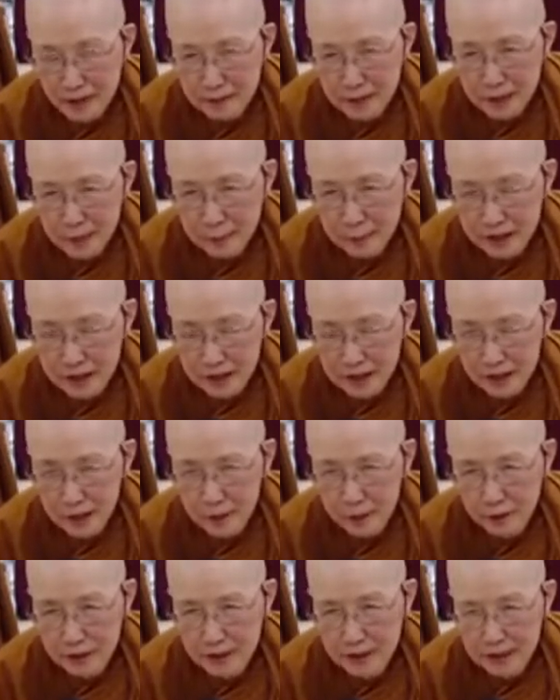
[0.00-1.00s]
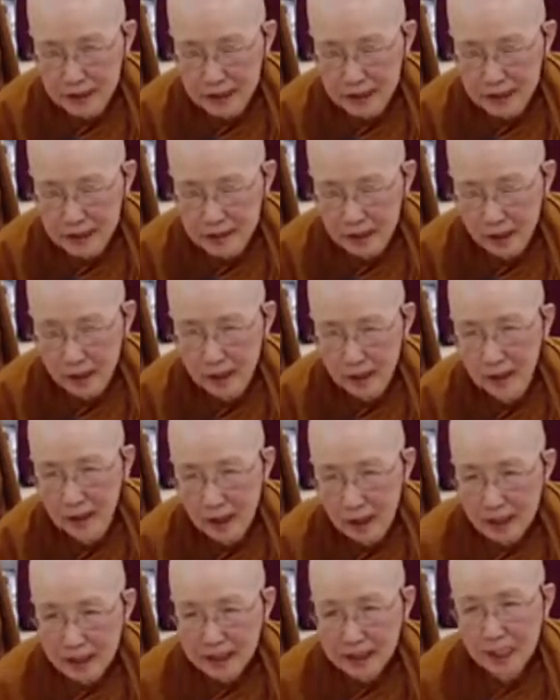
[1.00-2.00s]
especially during these
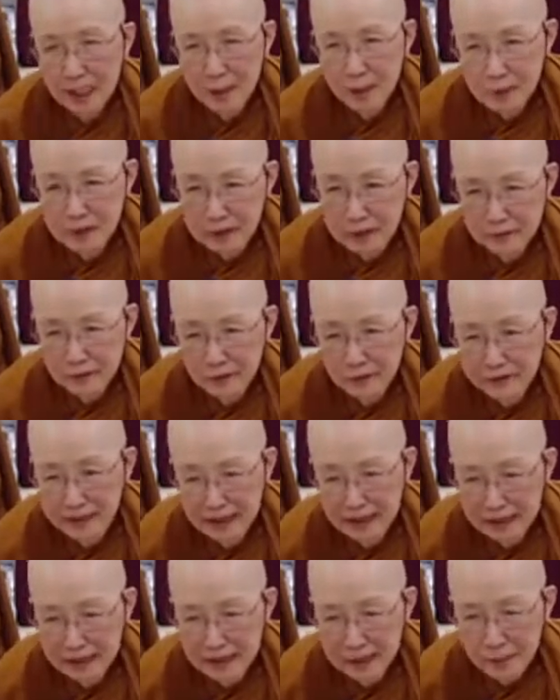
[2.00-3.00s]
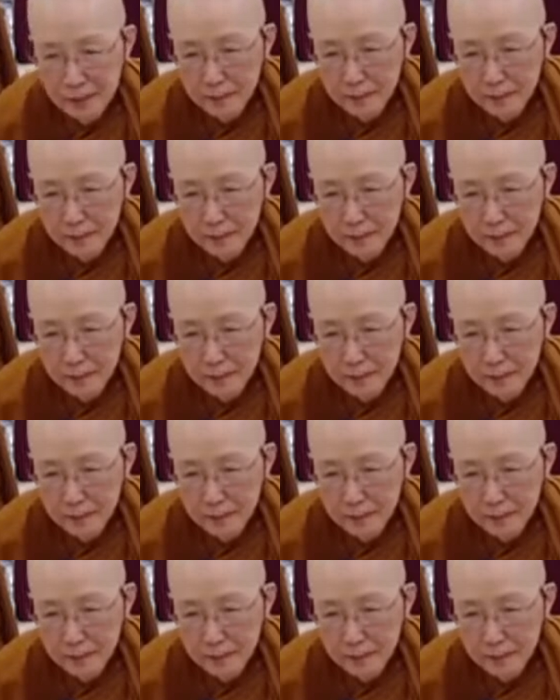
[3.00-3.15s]
times of COVID-19.